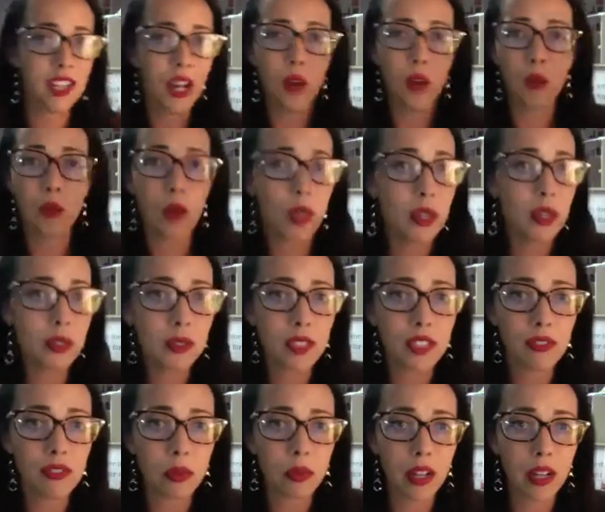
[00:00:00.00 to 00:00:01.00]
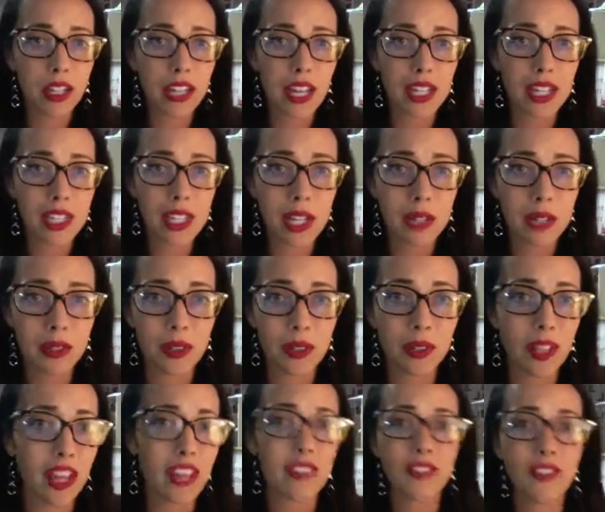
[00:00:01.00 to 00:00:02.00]
one who's never applied eyeshadow in her
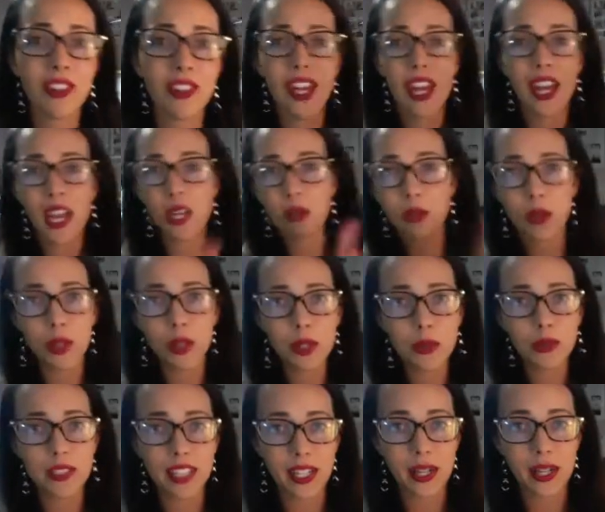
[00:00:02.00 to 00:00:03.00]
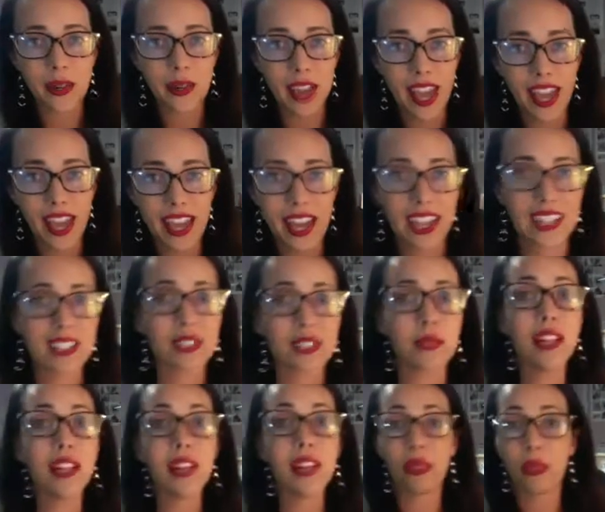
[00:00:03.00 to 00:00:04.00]
life, and one who was like okay at it. So we
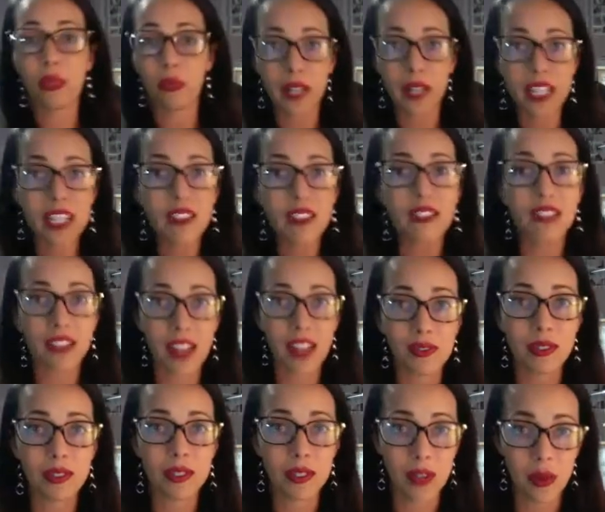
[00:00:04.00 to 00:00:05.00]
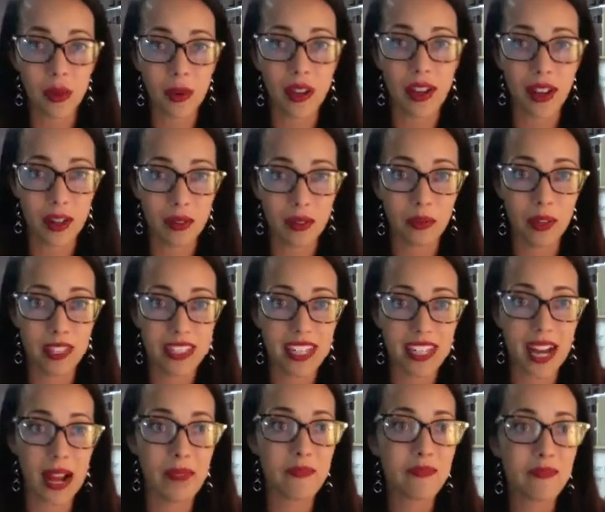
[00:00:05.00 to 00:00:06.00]
had 3 different levels going on at one time.
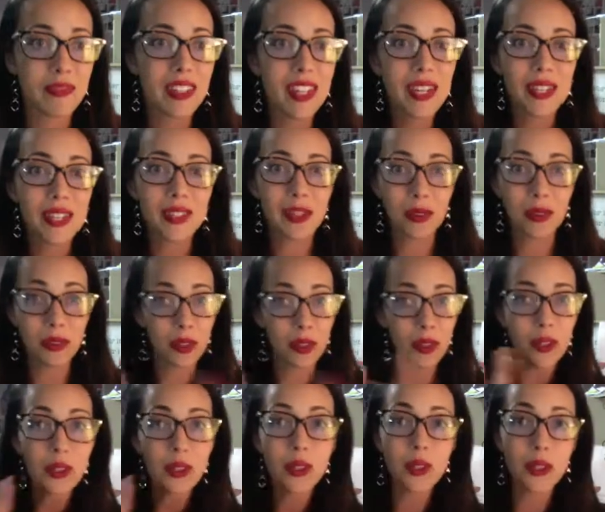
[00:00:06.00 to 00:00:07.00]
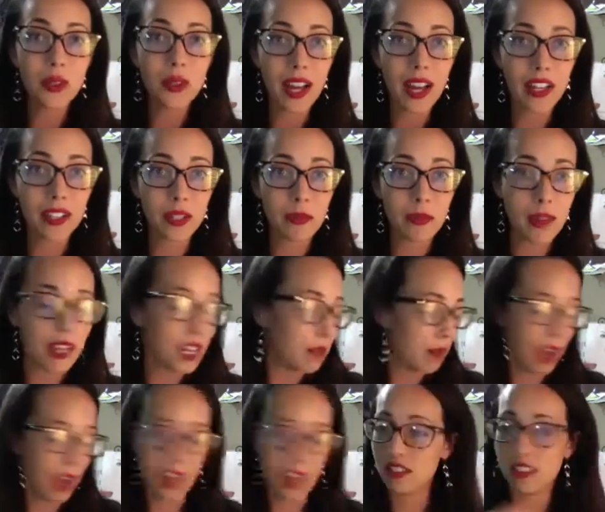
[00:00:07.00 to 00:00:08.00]
So the girl who knew how to do makeup, I
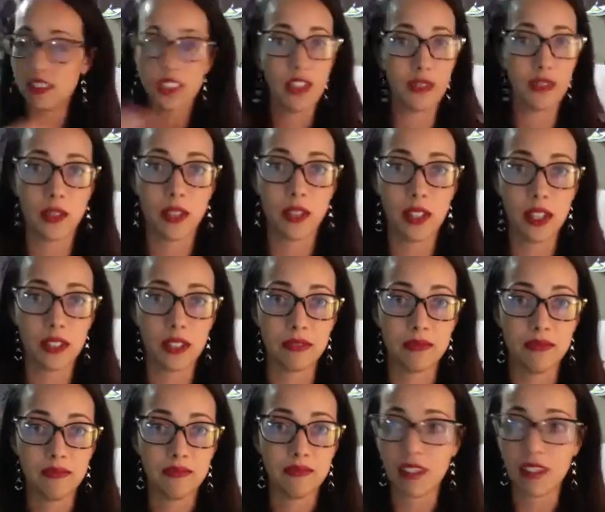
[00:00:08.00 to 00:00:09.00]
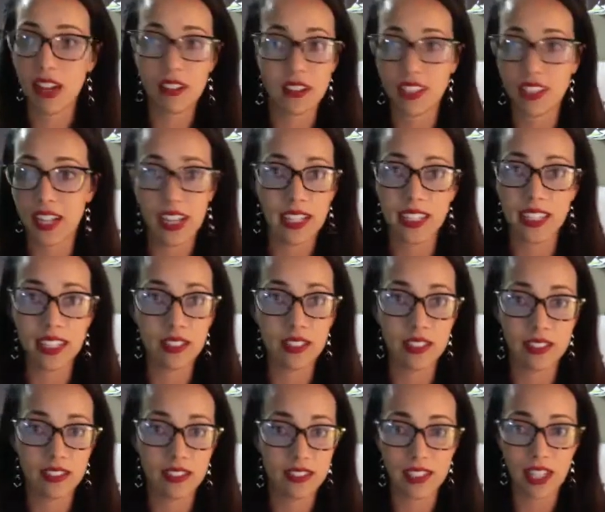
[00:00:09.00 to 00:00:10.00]
just left her alone. I didn't even
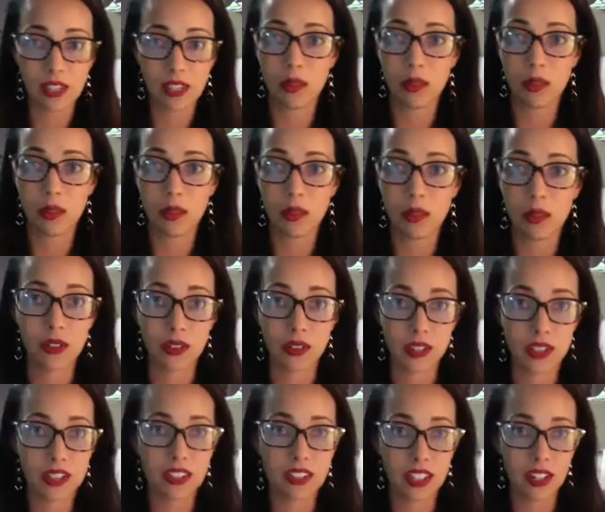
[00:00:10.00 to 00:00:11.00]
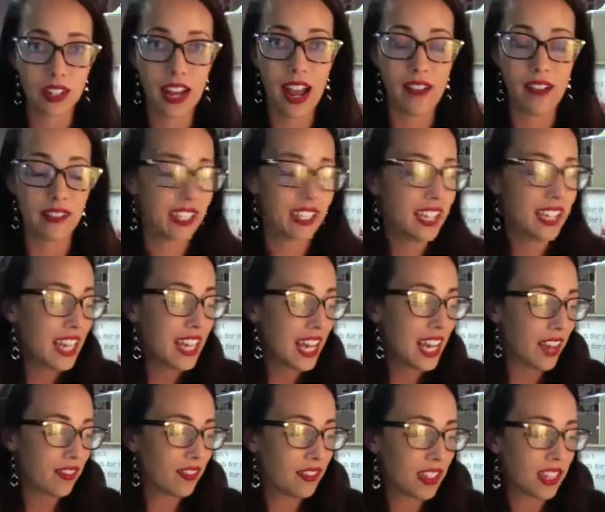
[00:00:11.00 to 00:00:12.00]
tell her what to do, just let her have it.
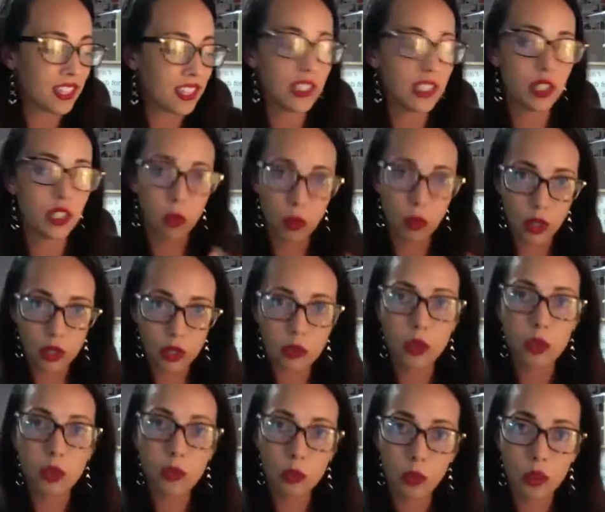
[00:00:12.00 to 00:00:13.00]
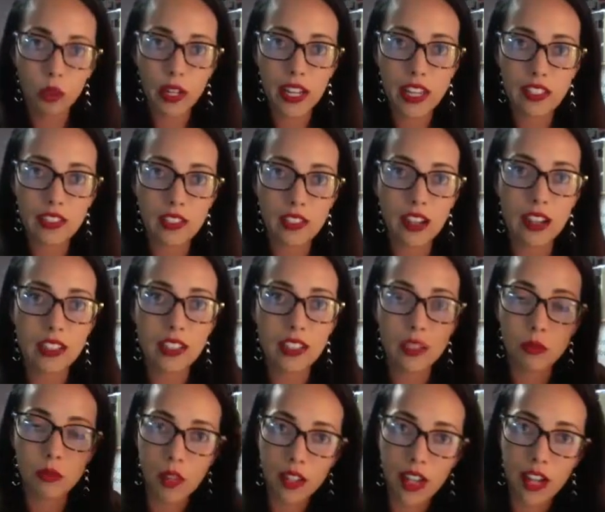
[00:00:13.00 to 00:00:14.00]
And then, you know, worked real hands-on, did
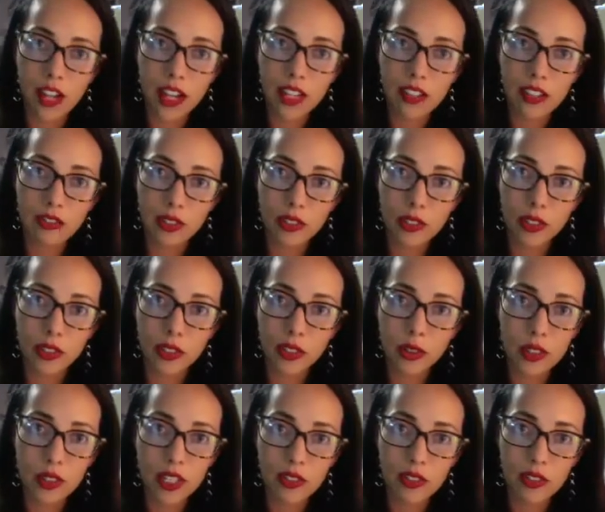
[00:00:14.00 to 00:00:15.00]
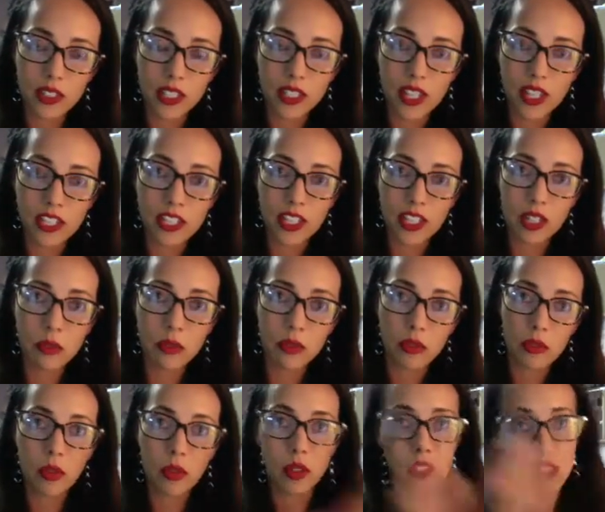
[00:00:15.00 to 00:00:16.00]
one eye for the girl who'd never done eyeshadow
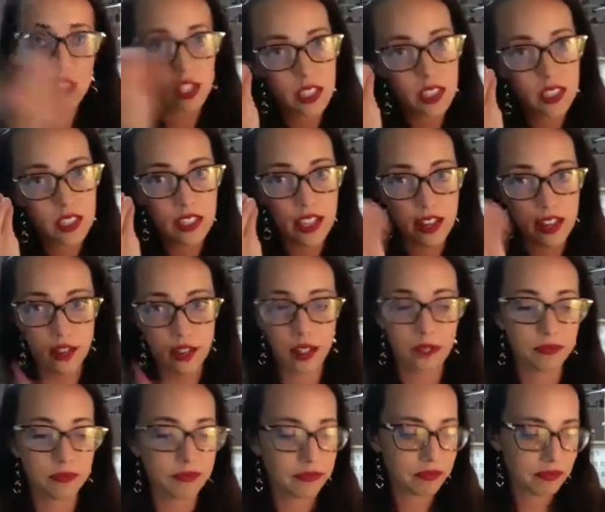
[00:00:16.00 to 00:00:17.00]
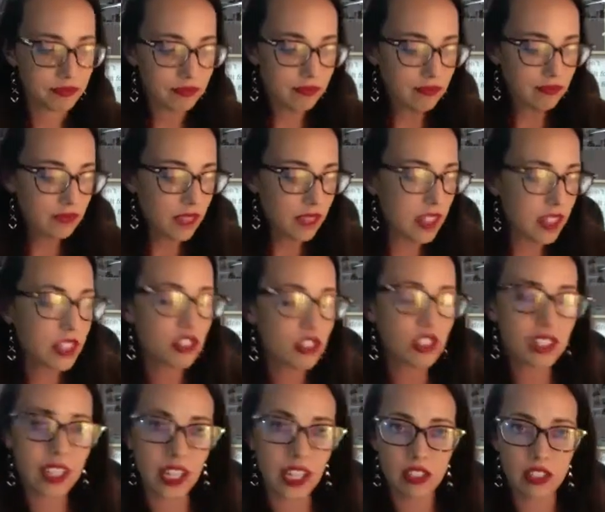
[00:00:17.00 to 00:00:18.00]
before, and she did the other, and then just
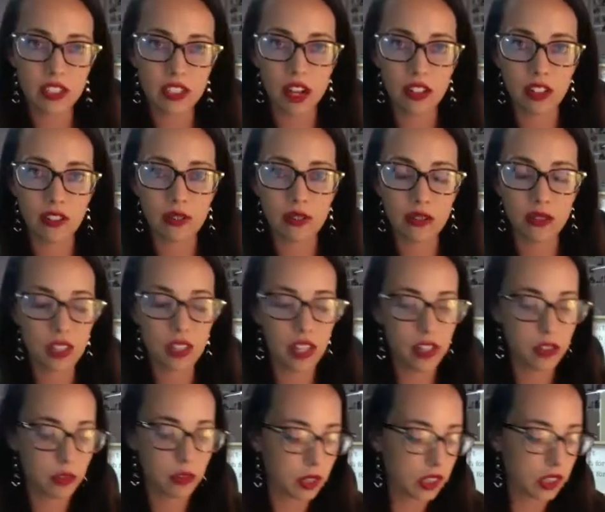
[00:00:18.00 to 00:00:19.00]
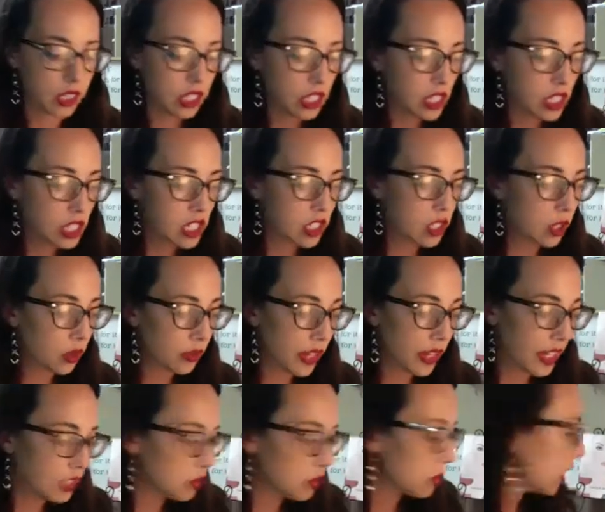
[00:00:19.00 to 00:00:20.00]
kind of talked through the other one. So
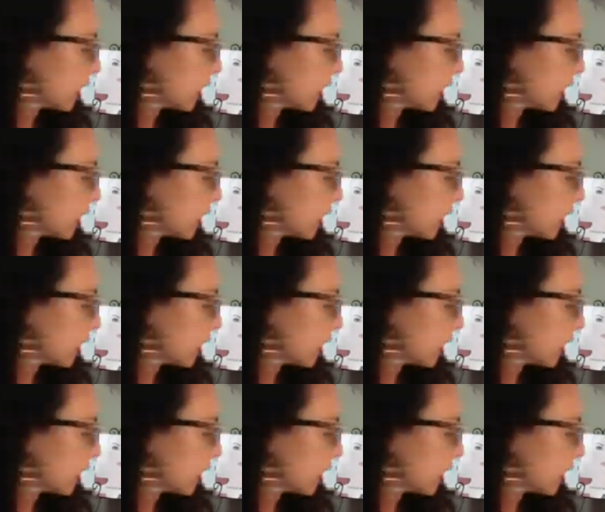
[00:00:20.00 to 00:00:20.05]
that's when I